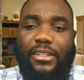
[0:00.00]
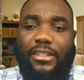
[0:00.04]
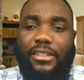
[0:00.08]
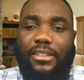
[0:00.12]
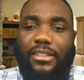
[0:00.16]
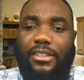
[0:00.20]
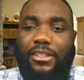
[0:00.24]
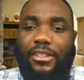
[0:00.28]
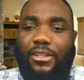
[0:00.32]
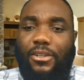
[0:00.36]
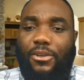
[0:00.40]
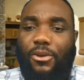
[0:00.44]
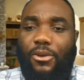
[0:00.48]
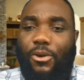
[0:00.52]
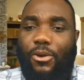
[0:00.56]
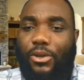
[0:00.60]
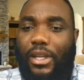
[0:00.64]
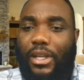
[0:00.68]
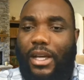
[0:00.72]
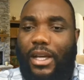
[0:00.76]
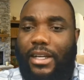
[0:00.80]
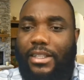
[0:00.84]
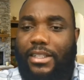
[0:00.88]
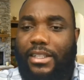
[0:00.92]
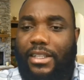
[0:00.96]
The whole
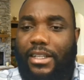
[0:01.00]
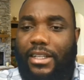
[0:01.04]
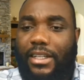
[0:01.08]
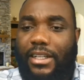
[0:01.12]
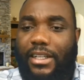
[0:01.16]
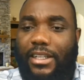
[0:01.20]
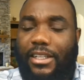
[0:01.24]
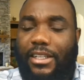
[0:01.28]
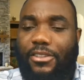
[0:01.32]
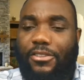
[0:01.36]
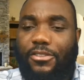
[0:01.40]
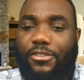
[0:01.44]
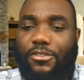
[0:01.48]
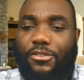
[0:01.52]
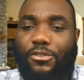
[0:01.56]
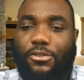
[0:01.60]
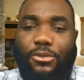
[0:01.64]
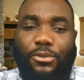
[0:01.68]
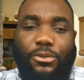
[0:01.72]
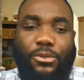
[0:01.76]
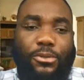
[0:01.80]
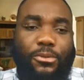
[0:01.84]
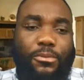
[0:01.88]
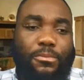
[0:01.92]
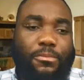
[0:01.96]
idea is
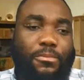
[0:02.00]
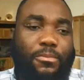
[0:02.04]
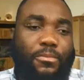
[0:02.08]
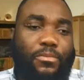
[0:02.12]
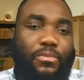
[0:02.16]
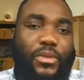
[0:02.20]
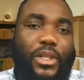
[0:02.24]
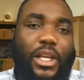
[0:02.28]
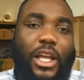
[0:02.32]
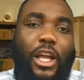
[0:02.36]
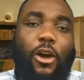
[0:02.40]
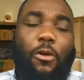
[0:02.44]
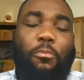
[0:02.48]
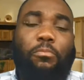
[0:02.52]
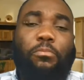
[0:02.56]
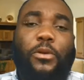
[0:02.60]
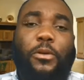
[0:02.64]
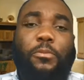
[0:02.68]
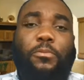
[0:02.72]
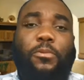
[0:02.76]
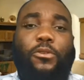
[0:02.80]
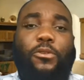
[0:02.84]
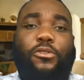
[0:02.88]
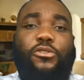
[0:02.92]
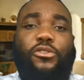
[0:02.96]
to help
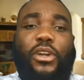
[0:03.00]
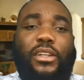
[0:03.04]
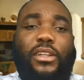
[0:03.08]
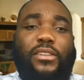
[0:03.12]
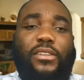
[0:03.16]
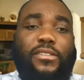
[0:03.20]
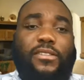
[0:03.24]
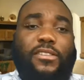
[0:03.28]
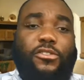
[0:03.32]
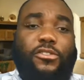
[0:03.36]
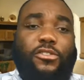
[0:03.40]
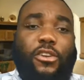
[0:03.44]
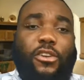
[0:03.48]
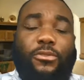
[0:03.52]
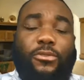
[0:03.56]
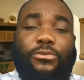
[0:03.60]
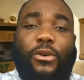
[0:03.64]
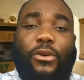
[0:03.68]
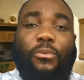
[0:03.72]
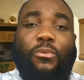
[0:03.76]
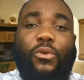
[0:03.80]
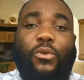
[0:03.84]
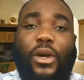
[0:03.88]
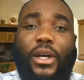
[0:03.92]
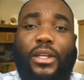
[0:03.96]
people transition
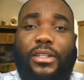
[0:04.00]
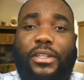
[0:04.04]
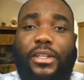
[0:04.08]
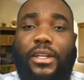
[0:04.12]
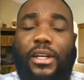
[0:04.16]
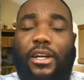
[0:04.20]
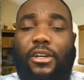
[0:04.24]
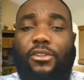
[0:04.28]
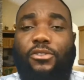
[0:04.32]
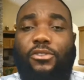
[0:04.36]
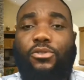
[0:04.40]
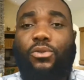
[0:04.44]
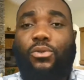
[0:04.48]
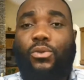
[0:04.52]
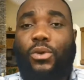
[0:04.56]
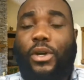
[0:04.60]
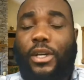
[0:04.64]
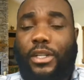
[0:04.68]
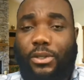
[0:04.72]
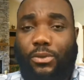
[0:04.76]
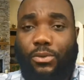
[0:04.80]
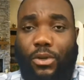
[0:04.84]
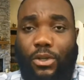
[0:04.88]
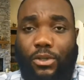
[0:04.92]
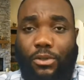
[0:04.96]
from where they are to
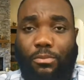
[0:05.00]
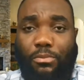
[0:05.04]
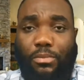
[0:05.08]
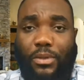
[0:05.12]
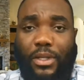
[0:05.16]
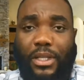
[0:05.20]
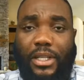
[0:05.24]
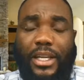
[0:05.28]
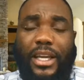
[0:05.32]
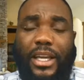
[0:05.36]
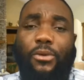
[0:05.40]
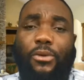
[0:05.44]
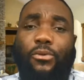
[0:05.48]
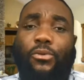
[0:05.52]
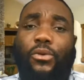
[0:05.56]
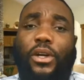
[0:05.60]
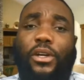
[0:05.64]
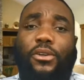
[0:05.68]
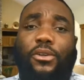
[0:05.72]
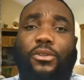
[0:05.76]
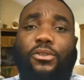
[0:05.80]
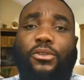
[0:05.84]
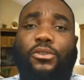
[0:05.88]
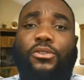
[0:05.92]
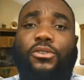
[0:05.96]
where they want to be. And
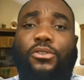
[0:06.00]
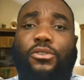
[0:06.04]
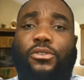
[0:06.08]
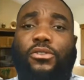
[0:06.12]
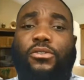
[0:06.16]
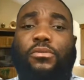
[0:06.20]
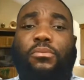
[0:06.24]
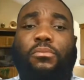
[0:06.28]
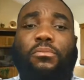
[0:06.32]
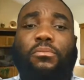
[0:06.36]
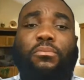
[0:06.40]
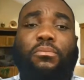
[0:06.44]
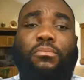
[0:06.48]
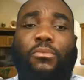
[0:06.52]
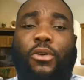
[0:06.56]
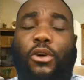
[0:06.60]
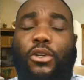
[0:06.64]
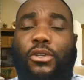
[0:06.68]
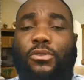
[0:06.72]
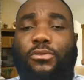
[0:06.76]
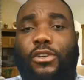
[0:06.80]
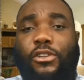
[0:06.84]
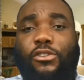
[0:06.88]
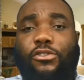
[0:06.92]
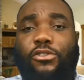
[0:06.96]
we're going to use
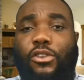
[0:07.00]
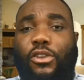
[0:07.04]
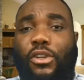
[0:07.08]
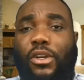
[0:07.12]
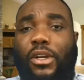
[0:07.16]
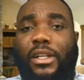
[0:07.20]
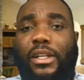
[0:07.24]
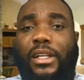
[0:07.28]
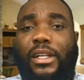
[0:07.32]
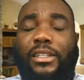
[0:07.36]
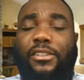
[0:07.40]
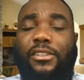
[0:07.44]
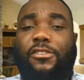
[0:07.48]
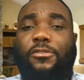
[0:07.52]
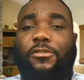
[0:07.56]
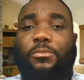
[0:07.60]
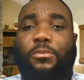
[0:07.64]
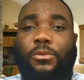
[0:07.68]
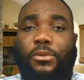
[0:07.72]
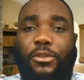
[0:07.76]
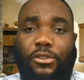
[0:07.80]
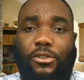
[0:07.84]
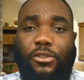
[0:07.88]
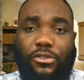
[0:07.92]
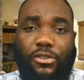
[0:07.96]
motivational and
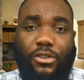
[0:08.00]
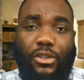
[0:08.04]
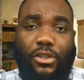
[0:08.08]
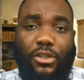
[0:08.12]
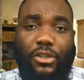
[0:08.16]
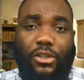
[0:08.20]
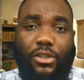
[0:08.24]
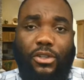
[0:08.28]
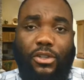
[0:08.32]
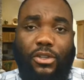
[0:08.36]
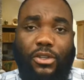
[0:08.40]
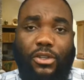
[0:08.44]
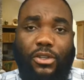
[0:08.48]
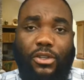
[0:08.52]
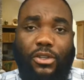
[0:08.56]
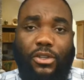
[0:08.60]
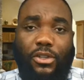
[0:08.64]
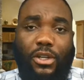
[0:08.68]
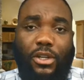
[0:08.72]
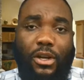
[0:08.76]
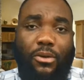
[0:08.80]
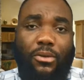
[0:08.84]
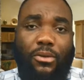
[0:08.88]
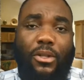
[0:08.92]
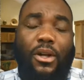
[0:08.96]
inspirational
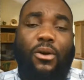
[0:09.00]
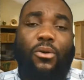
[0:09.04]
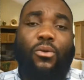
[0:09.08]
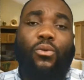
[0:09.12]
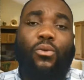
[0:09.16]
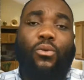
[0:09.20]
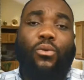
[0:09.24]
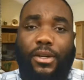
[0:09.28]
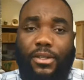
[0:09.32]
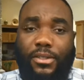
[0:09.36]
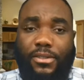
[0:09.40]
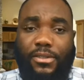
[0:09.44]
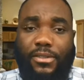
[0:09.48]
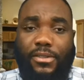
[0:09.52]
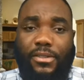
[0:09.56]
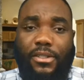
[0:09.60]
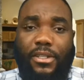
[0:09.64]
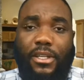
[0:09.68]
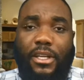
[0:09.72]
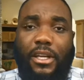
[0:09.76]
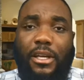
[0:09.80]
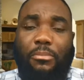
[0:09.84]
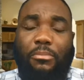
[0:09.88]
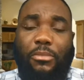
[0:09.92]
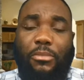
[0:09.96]
words,
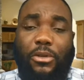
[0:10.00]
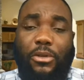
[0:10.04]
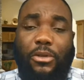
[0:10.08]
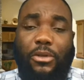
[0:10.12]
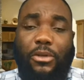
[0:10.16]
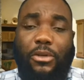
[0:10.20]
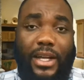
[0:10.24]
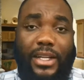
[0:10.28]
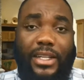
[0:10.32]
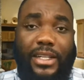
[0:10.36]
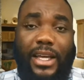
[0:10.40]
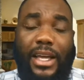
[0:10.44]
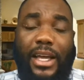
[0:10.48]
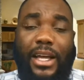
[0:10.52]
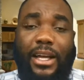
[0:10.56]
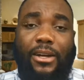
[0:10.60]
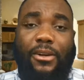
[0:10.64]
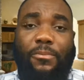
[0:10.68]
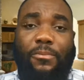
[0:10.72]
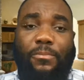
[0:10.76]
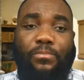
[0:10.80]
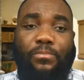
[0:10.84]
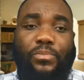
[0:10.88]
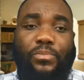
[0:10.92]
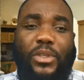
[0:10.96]
because right now,
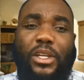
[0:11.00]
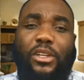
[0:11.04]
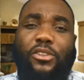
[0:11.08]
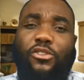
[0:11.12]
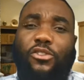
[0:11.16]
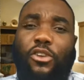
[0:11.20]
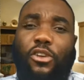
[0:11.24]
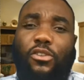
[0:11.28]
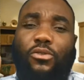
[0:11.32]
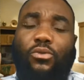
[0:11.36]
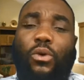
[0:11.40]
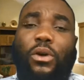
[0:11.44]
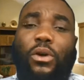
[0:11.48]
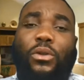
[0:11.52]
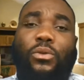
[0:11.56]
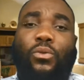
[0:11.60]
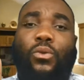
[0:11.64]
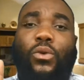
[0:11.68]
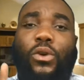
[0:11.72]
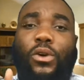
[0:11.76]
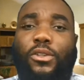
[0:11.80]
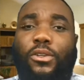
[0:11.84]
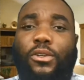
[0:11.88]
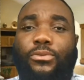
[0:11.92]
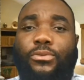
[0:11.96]
just one
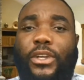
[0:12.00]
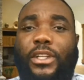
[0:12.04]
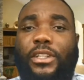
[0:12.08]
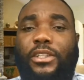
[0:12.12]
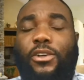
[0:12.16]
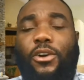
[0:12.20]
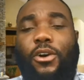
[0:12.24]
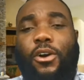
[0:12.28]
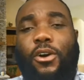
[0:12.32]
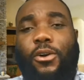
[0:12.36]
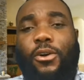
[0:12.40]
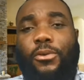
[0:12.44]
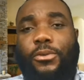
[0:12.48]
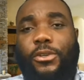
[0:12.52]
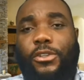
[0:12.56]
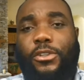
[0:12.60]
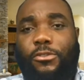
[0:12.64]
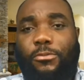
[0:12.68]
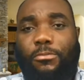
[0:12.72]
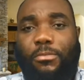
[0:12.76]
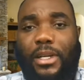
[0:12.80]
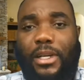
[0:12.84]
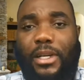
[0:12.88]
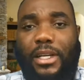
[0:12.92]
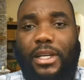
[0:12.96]
word of
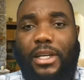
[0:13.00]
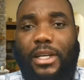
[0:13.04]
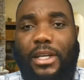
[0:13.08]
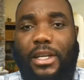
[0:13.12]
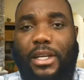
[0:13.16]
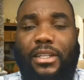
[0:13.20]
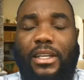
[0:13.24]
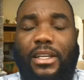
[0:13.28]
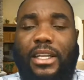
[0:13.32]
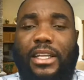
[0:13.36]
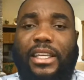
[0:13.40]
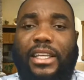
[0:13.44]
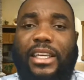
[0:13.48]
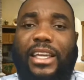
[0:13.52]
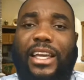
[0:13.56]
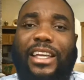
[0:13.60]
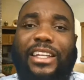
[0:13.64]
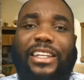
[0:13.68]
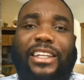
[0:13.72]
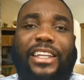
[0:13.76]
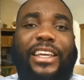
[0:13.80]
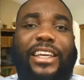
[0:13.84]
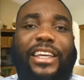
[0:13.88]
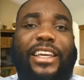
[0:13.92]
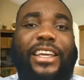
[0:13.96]
encouragement can
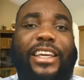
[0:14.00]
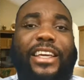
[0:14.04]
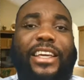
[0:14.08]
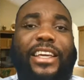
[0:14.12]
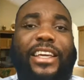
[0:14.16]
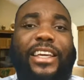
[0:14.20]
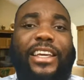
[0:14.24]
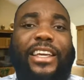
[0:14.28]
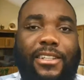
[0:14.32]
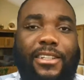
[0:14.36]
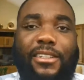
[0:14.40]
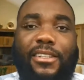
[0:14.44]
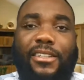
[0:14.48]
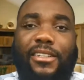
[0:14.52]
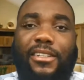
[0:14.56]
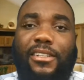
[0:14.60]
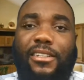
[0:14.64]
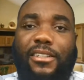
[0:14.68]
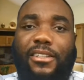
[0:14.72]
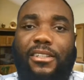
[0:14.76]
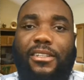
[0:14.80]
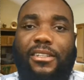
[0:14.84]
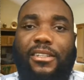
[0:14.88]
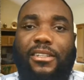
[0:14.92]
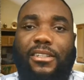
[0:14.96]
heal
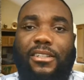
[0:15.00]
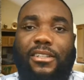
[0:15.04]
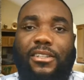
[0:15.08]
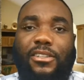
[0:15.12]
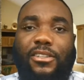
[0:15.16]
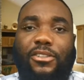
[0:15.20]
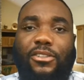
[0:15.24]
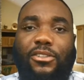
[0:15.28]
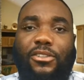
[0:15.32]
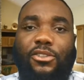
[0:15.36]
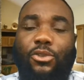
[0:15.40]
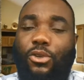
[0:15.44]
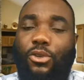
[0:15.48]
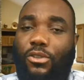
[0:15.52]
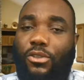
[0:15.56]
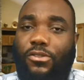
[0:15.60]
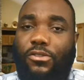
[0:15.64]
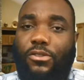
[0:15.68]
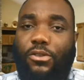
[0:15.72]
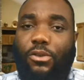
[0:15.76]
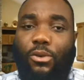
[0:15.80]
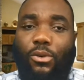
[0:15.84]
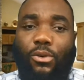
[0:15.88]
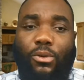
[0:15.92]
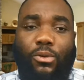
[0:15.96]
your
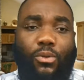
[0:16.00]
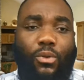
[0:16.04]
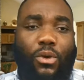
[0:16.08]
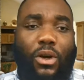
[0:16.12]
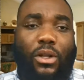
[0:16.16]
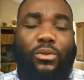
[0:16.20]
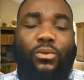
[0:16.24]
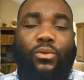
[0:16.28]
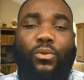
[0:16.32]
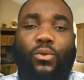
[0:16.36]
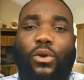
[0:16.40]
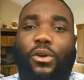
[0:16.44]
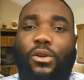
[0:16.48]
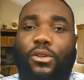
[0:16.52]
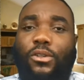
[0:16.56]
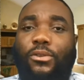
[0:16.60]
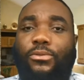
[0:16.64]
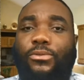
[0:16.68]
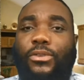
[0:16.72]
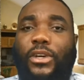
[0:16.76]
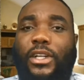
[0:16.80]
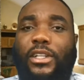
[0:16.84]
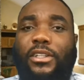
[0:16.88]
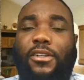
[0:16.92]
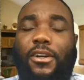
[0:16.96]
soul. One word
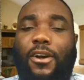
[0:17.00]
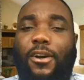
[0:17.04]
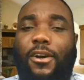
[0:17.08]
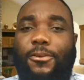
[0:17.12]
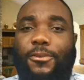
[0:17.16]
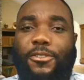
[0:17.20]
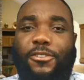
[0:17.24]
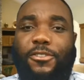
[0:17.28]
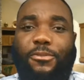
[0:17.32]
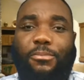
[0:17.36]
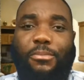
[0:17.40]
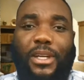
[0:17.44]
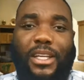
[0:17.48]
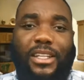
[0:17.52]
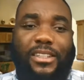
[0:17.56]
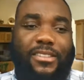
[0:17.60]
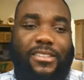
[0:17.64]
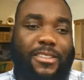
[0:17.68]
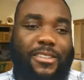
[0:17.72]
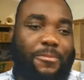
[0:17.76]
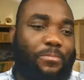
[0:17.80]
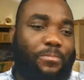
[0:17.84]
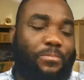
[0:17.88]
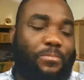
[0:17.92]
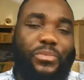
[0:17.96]
of
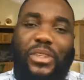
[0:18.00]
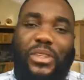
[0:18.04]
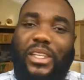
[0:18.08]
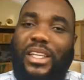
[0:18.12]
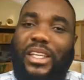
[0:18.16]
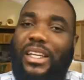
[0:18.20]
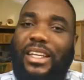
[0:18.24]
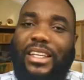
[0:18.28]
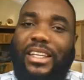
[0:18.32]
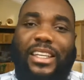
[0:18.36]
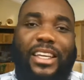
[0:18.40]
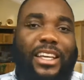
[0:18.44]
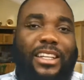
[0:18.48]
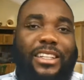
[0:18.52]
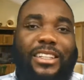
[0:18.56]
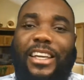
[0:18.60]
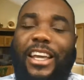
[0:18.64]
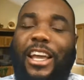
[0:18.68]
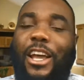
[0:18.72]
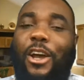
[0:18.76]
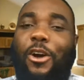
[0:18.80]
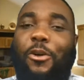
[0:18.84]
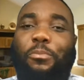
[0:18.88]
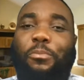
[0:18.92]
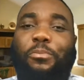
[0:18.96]
encouragement can
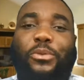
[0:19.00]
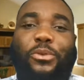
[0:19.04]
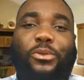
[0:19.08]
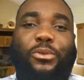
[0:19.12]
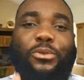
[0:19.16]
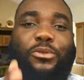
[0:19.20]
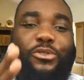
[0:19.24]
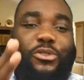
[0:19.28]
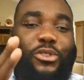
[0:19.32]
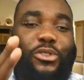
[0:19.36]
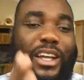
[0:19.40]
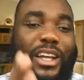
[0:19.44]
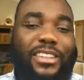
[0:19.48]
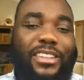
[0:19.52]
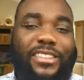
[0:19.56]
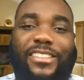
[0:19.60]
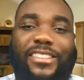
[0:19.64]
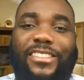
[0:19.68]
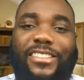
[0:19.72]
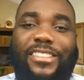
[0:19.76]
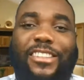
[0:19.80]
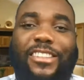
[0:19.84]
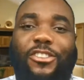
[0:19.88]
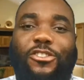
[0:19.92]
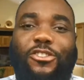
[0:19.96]
help you
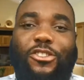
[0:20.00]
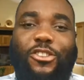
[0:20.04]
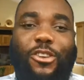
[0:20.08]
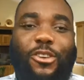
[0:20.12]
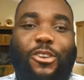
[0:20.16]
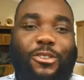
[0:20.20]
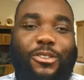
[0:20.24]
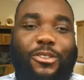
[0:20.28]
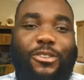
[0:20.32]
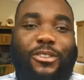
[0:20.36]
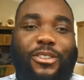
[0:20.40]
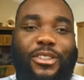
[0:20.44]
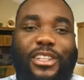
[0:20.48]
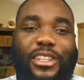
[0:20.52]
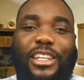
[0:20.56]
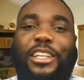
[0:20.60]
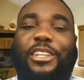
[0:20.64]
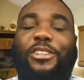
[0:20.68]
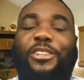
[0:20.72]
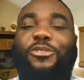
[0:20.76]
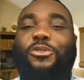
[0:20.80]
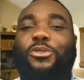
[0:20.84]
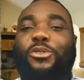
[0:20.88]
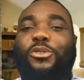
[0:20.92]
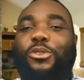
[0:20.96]
transition
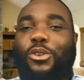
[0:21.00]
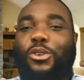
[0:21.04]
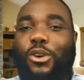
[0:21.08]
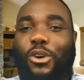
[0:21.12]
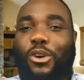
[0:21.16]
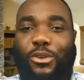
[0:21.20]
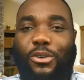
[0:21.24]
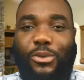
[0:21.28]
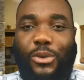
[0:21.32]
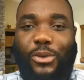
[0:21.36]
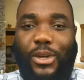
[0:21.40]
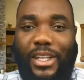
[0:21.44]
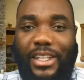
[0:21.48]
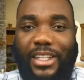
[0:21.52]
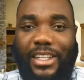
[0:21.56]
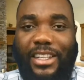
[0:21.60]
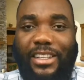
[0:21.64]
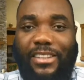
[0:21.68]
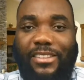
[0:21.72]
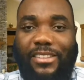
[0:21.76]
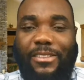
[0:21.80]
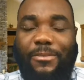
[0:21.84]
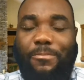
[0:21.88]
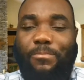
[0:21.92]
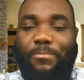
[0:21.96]
into your
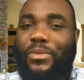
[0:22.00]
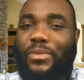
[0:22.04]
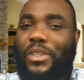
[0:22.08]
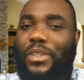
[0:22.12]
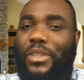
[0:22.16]
greatness.